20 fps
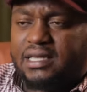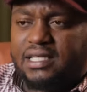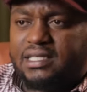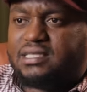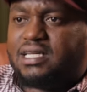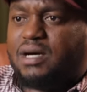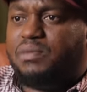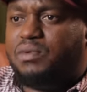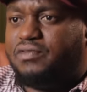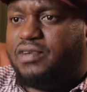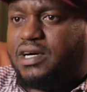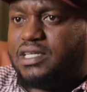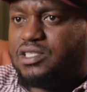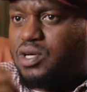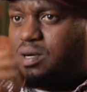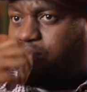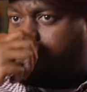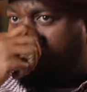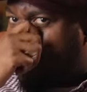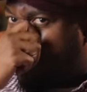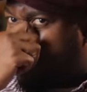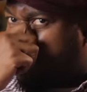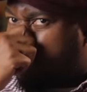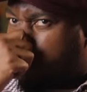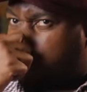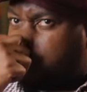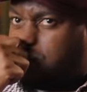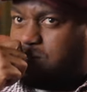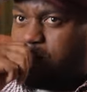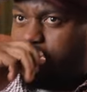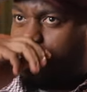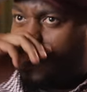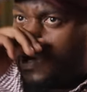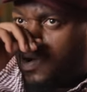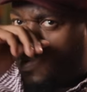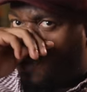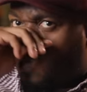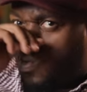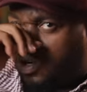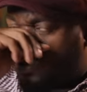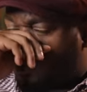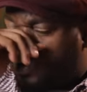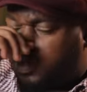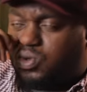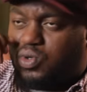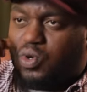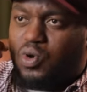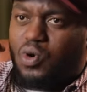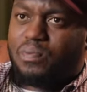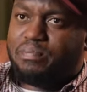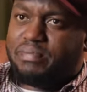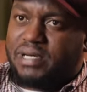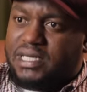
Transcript: And then some of us, our background was so